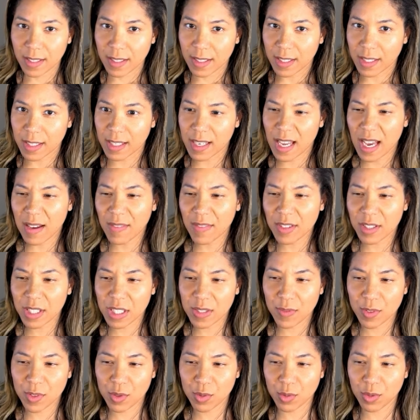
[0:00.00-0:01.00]
And having
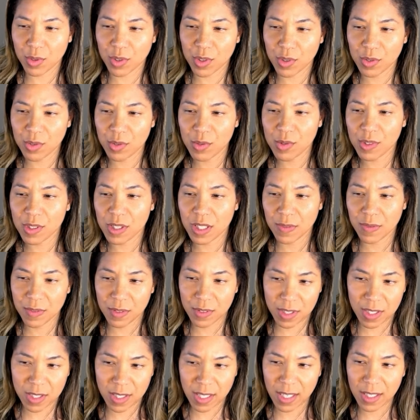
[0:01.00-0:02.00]
these visual cues in
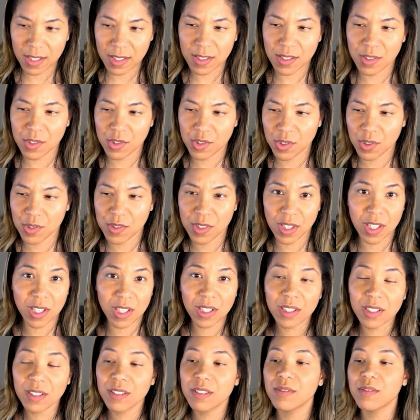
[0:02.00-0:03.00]
different states ensures a
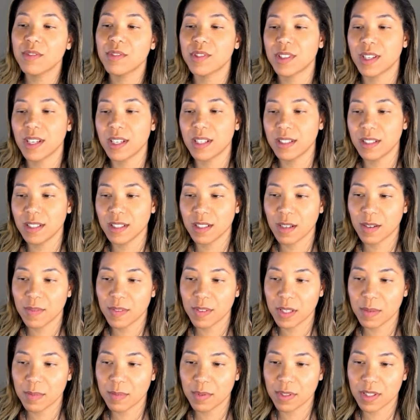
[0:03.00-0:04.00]
clear understanding of the
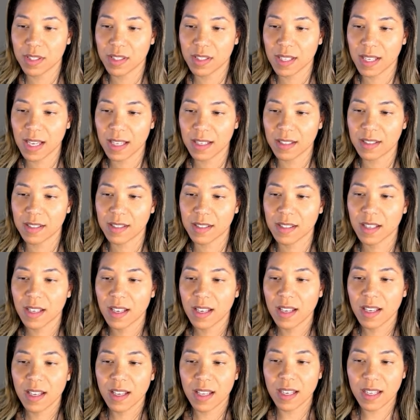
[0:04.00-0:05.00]
input status,
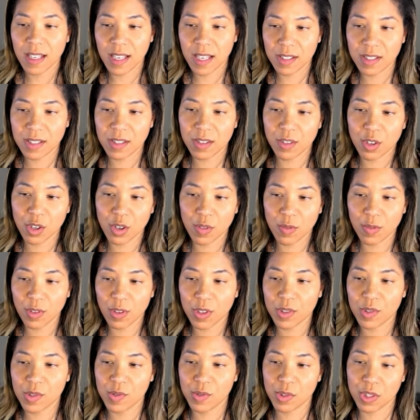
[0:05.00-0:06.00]
enhancing the
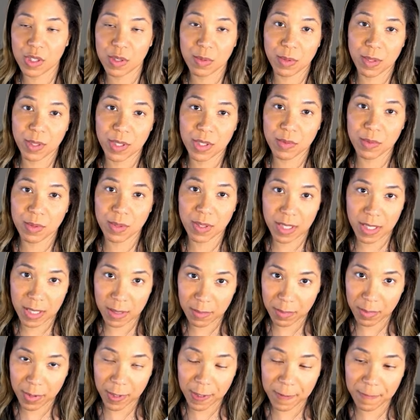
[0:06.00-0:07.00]
overall user experience with the
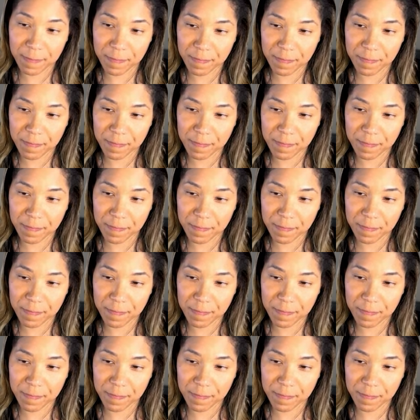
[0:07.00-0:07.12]
input.